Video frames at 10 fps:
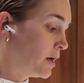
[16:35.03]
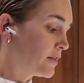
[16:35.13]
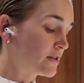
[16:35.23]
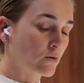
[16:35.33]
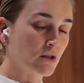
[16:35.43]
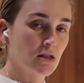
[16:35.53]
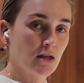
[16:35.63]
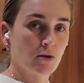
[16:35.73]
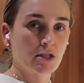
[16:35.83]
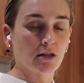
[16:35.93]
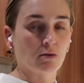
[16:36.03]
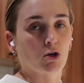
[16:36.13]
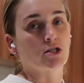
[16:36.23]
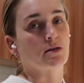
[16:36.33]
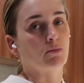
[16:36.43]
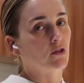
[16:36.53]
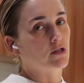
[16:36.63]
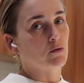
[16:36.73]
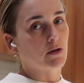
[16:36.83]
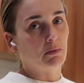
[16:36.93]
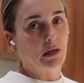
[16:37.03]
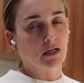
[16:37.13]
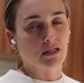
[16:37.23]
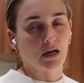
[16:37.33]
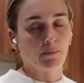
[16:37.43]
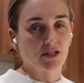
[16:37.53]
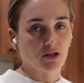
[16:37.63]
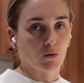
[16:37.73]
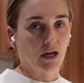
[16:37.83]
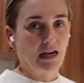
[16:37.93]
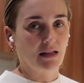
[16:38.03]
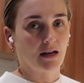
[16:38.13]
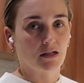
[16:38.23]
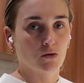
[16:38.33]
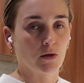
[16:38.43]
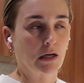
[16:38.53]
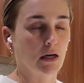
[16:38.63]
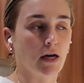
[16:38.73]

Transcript: This one, it was a little more simple this week because based on what I ate last week,